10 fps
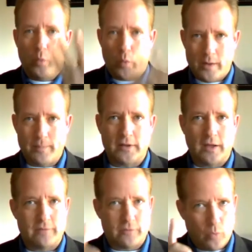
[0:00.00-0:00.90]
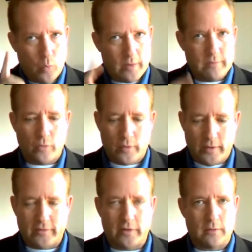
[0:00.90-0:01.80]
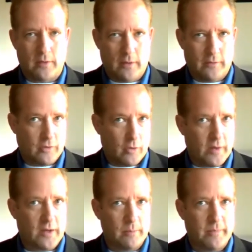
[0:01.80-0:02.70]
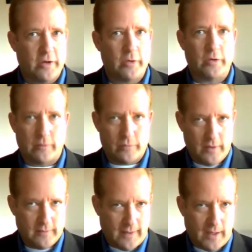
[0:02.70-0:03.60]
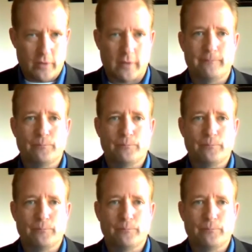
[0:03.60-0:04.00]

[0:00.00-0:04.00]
We believe. It's one voice. It's a curriculum mini unit you've written together.